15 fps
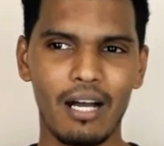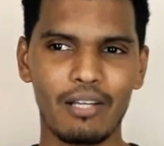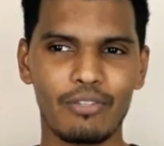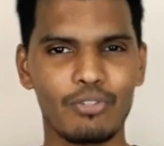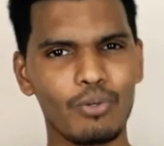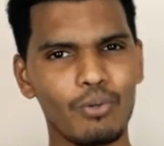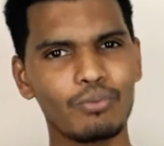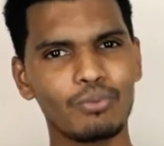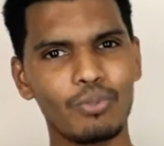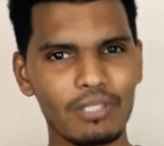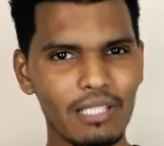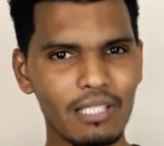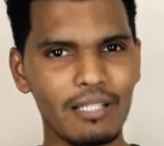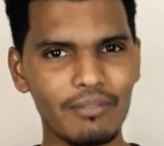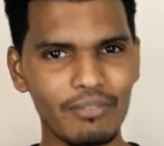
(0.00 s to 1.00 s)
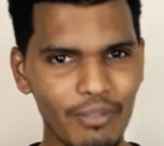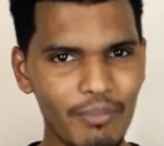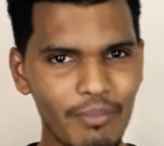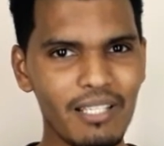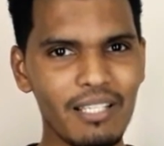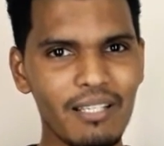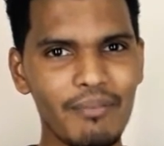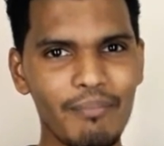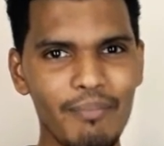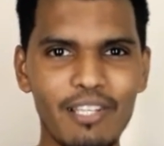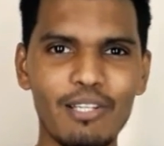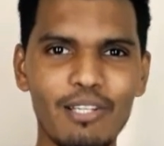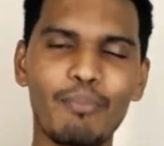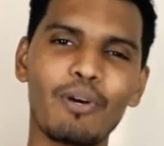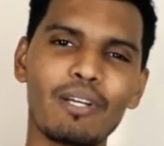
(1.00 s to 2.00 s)
So those are some of the
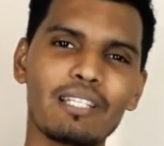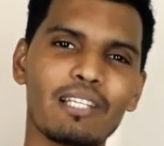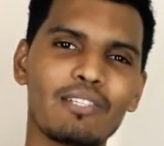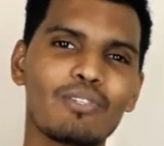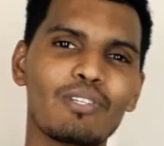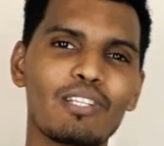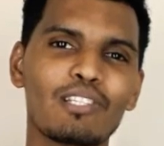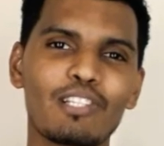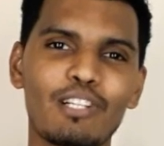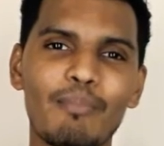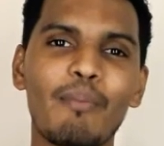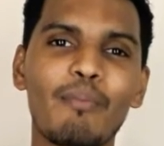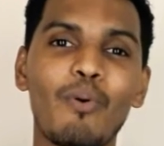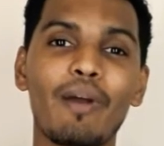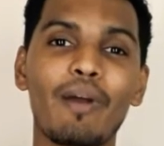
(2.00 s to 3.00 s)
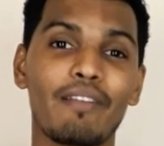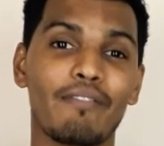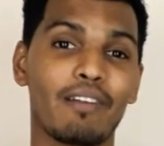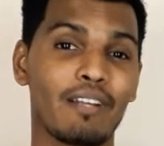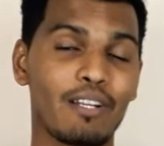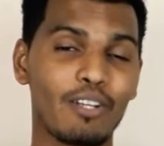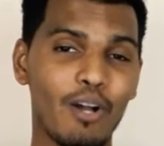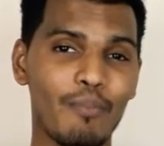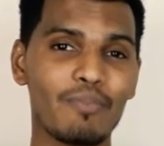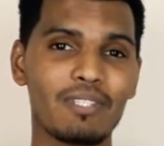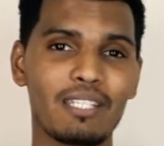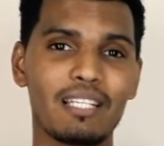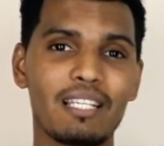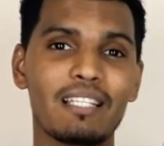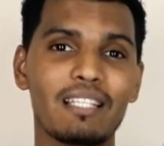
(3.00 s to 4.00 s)
major points that you need to remember whenever it comes
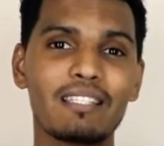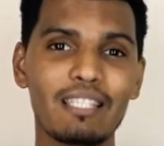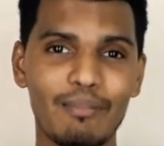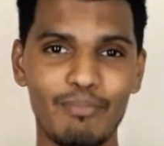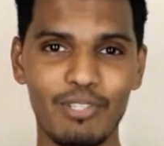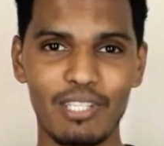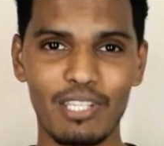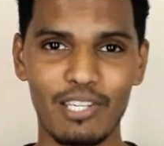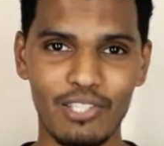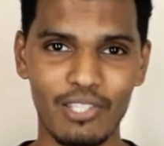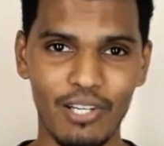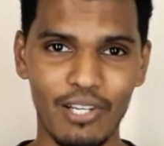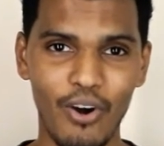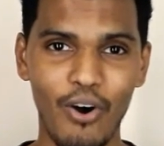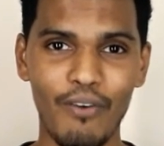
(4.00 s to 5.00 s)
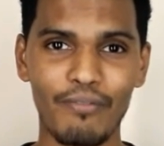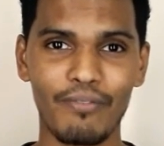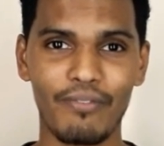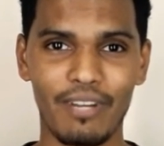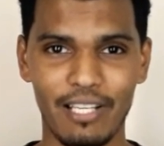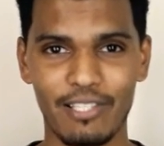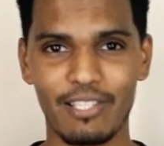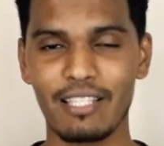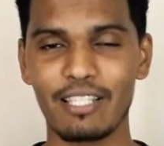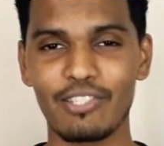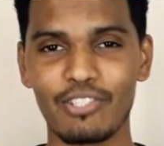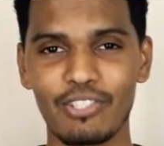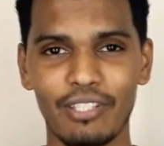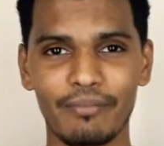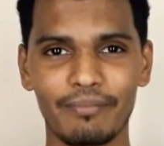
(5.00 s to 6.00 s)
to the interpretation of
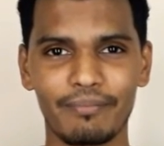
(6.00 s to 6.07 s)
legislation.